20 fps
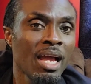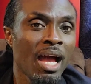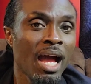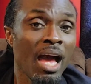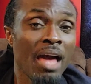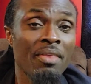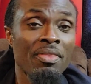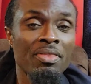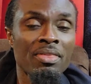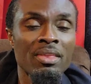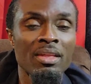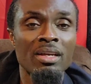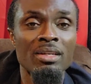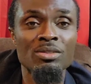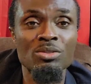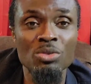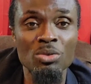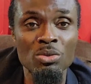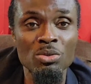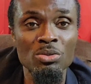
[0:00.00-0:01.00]
to,
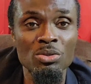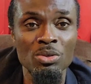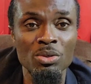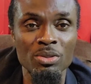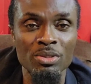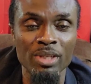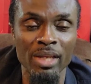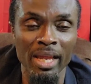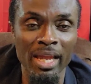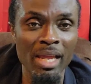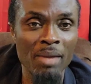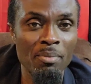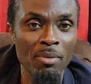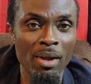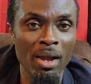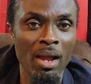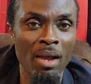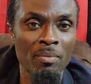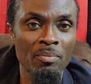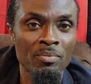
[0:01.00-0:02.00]
to, to
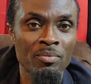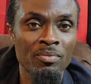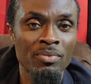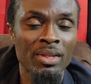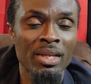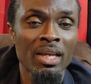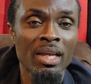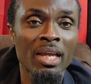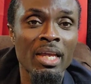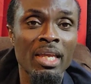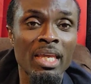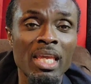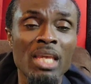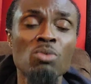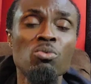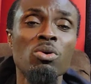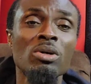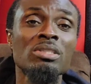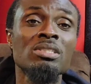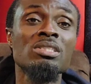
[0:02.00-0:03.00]
Abraham. He
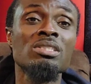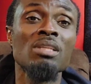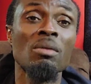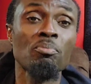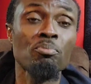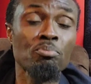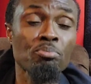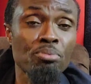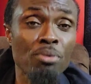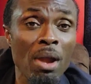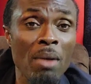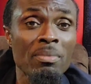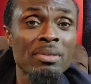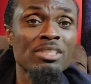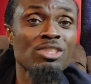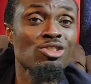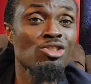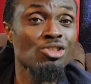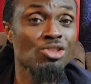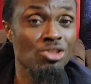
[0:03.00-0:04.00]
was the
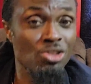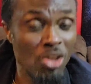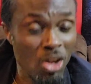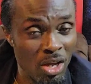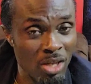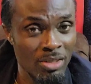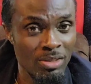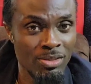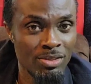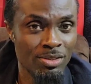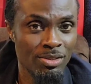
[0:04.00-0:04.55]
promised son.